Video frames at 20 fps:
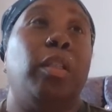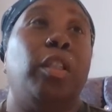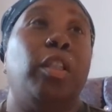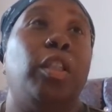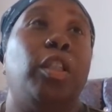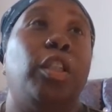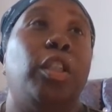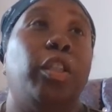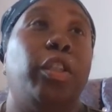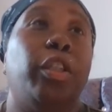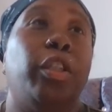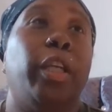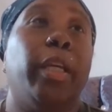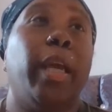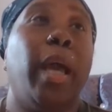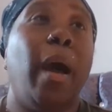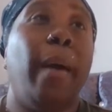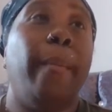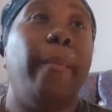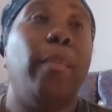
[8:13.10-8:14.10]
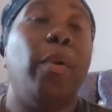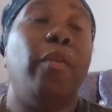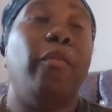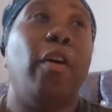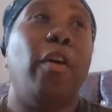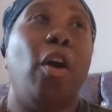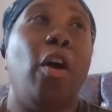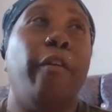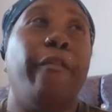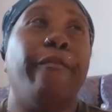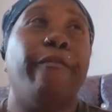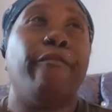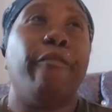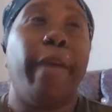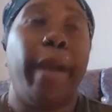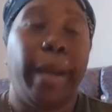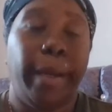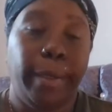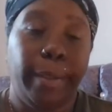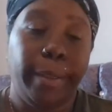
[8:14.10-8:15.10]
she come with her
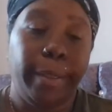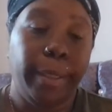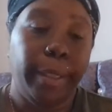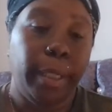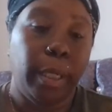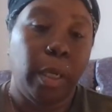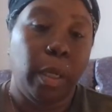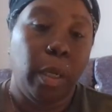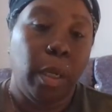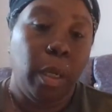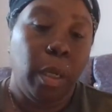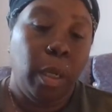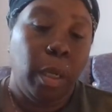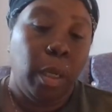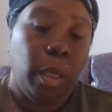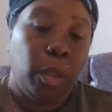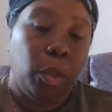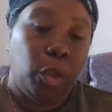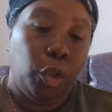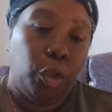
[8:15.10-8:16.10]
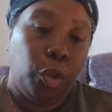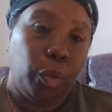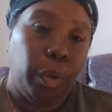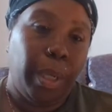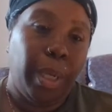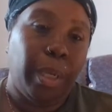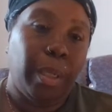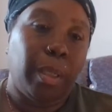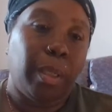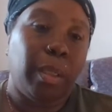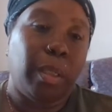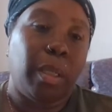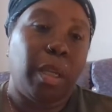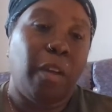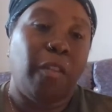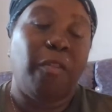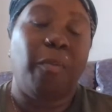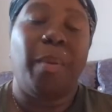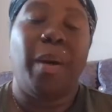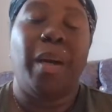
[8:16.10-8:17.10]
friend to get the
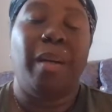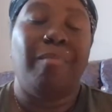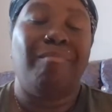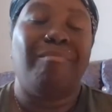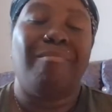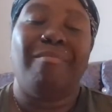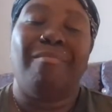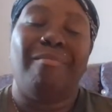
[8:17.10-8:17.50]
stuff, but